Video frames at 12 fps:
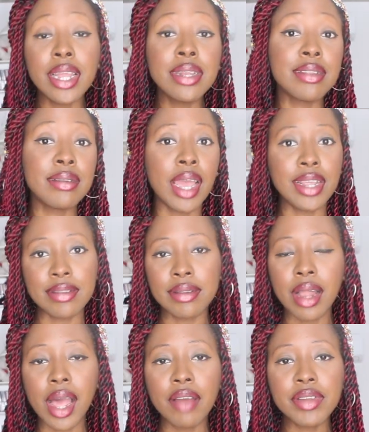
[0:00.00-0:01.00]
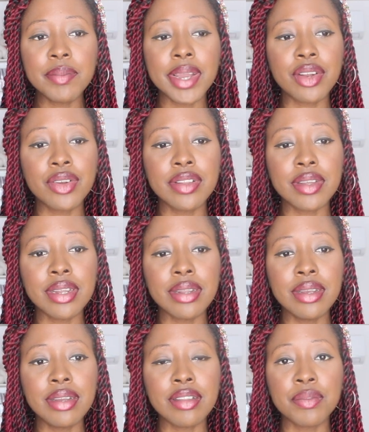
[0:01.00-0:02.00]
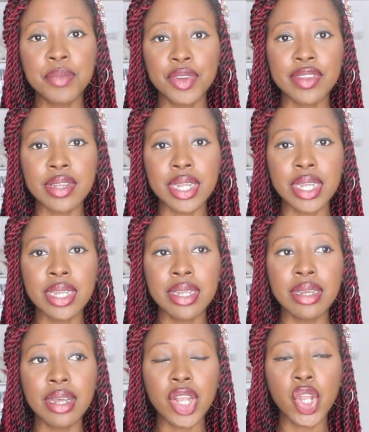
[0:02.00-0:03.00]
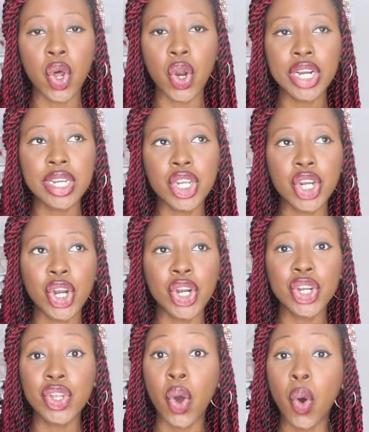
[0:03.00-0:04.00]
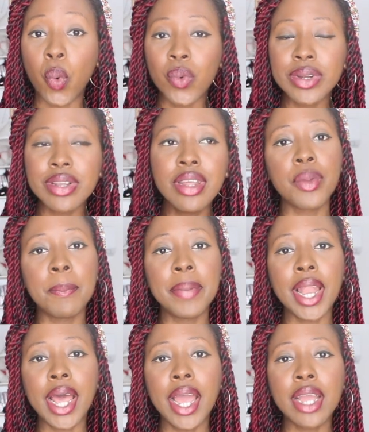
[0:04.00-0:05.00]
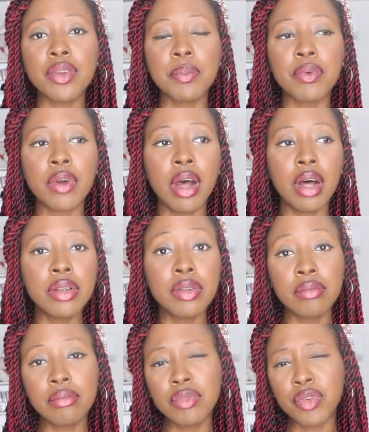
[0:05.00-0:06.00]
and I still have in my closet is mostly darker tone, the black, the brown,